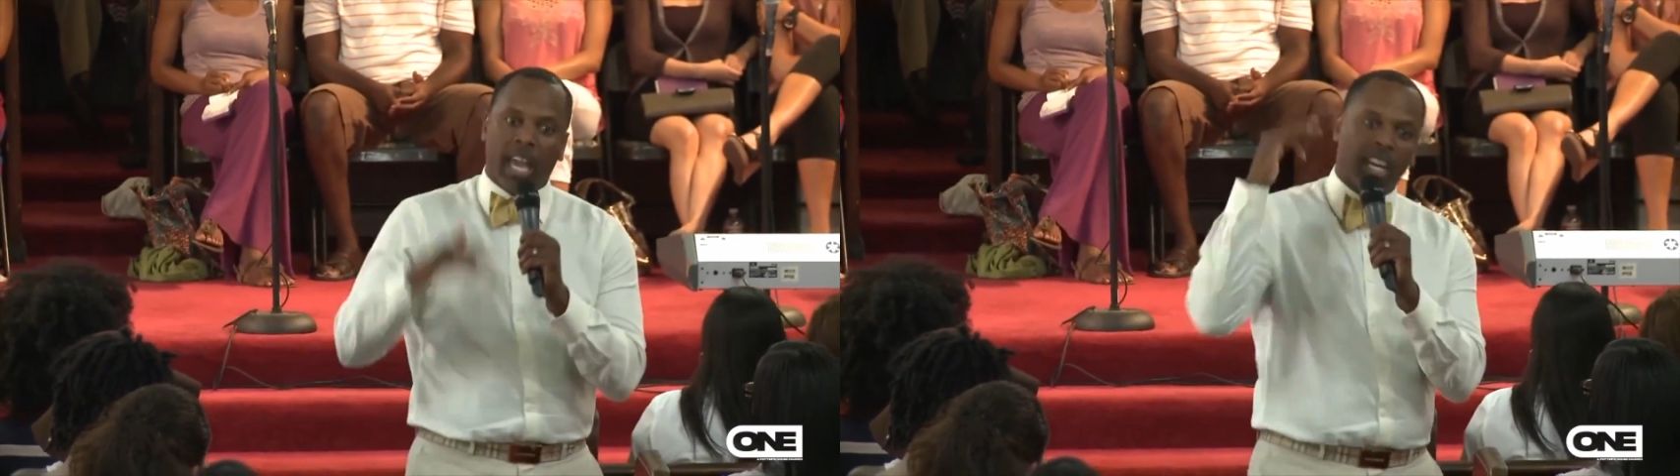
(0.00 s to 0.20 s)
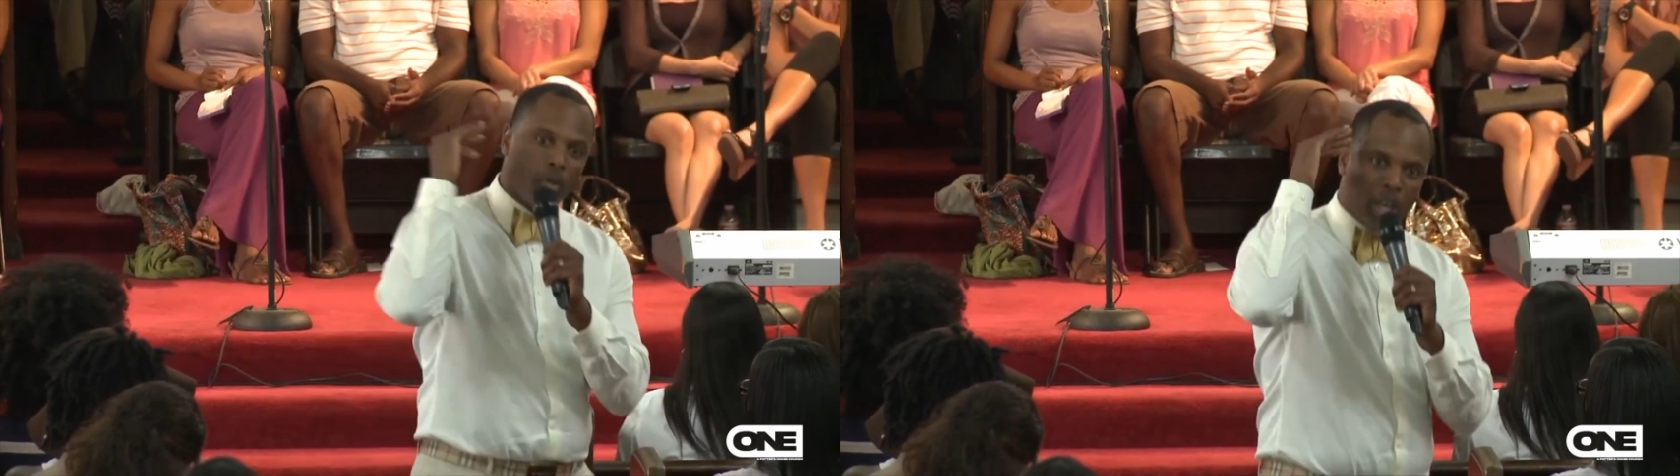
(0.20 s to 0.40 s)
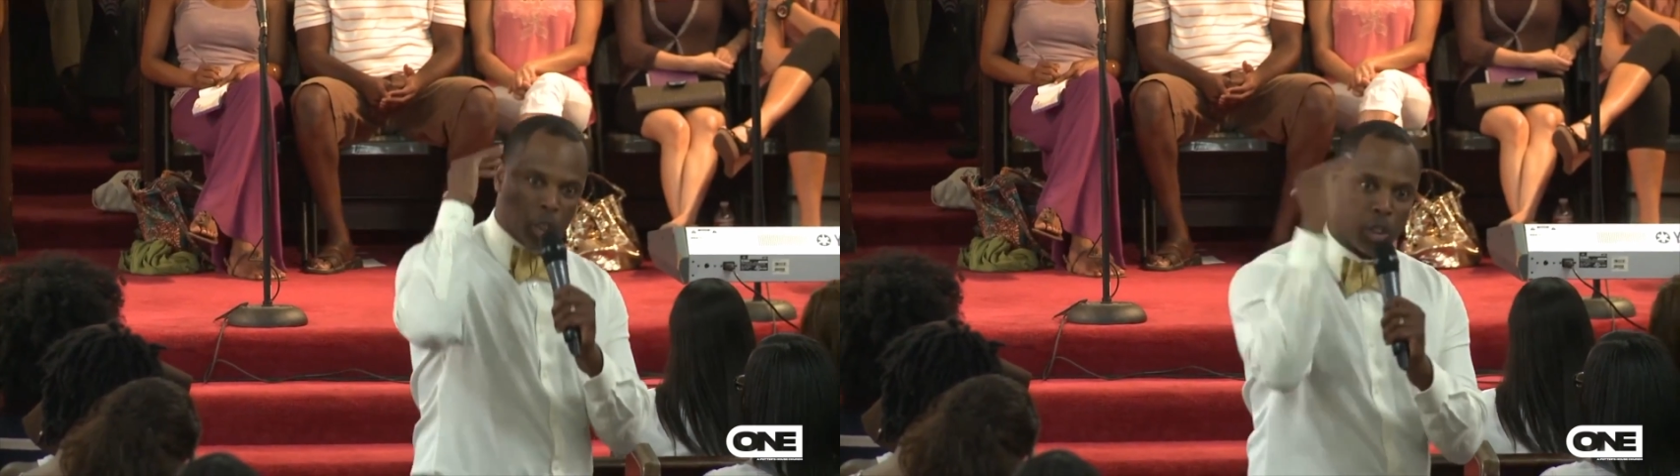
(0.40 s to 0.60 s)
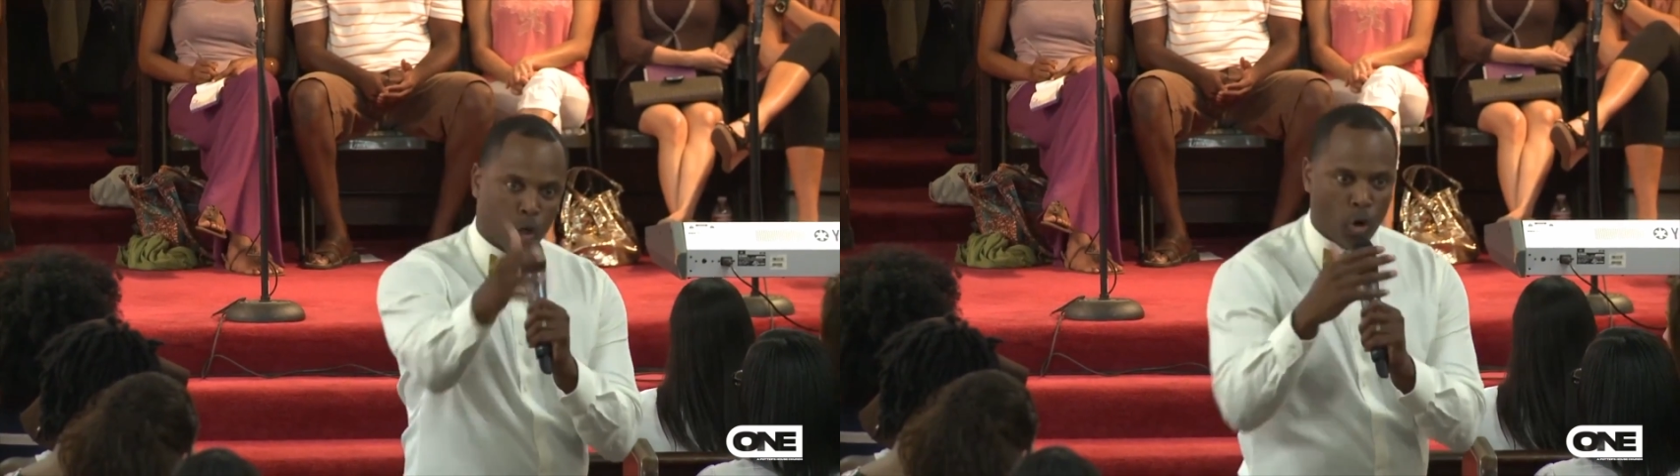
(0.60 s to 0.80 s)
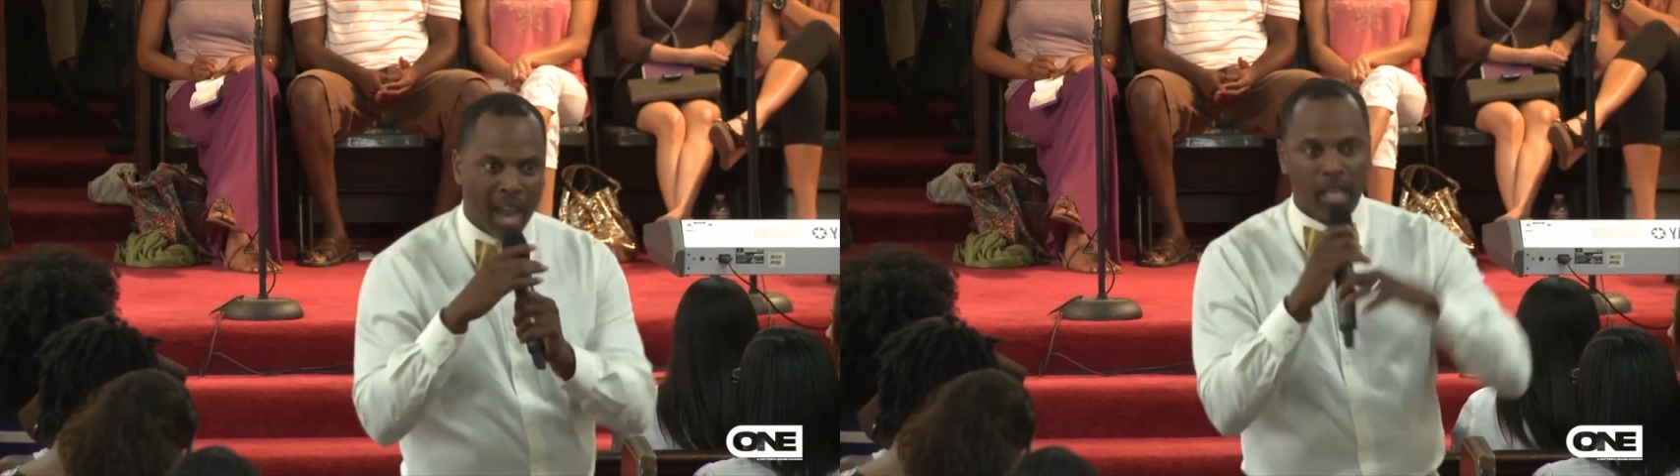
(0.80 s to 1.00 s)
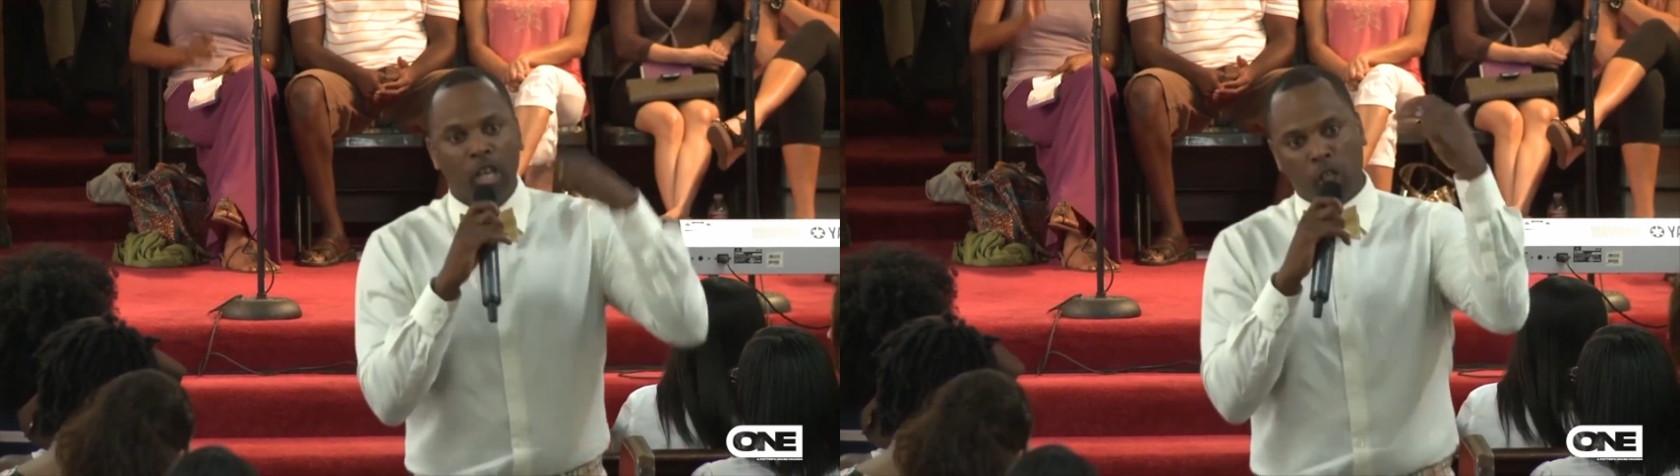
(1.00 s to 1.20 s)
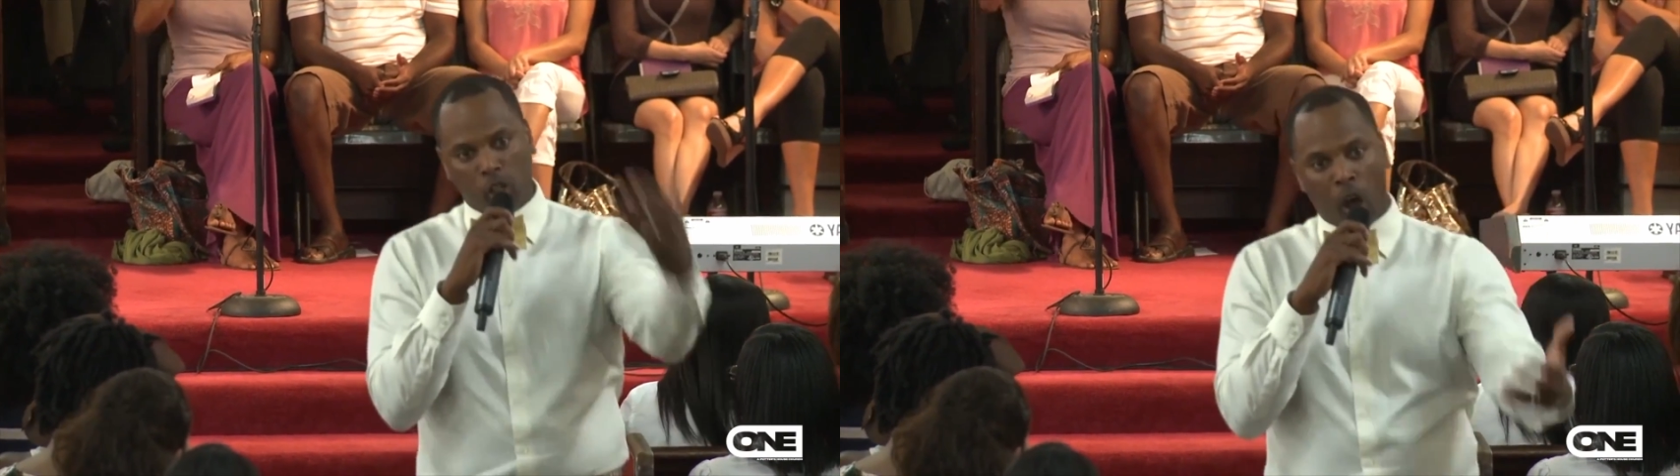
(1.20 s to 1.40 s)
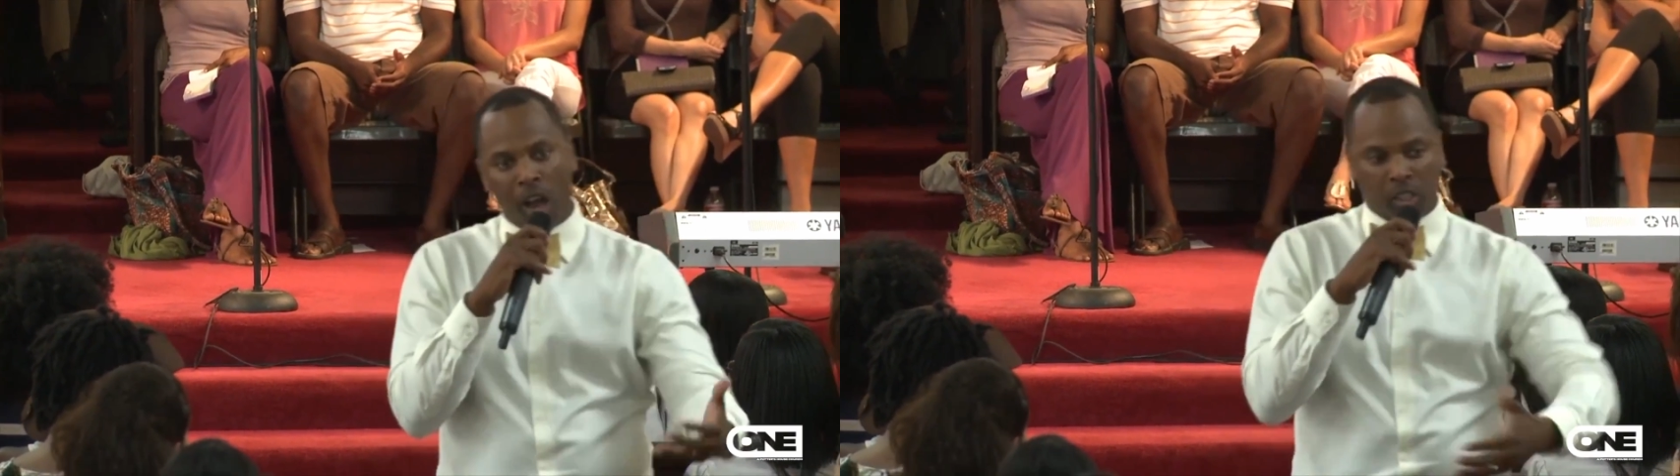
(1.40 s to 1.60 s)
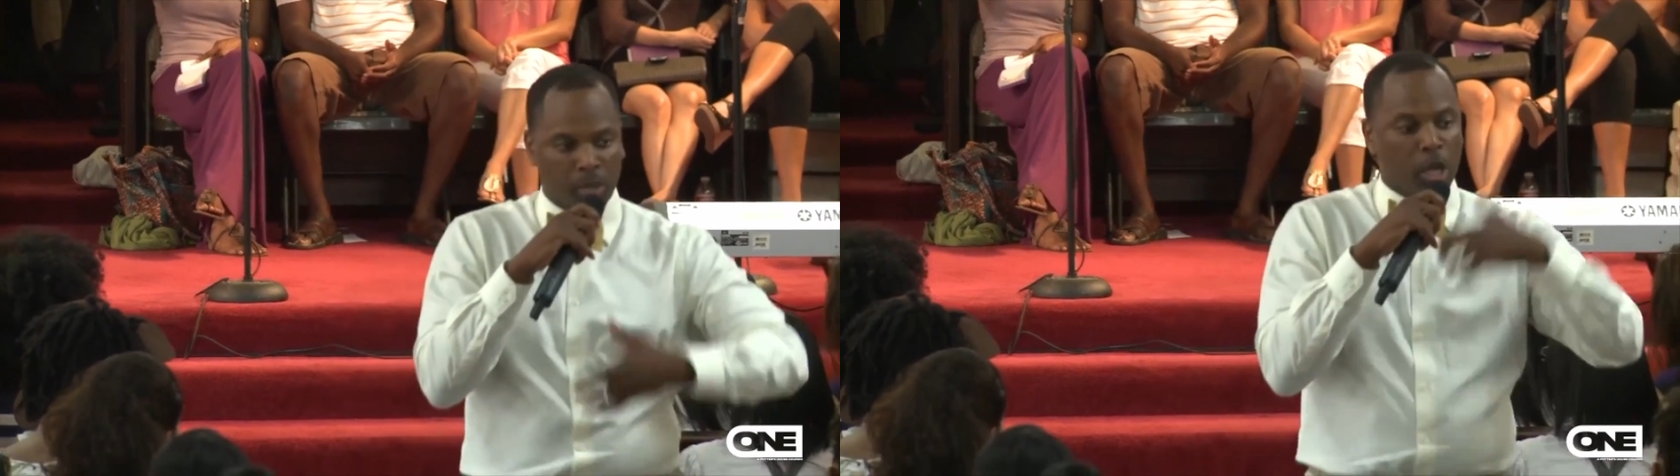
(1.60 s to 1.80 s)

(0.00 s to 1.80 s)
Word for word: Anyway, she's great, she's awesome,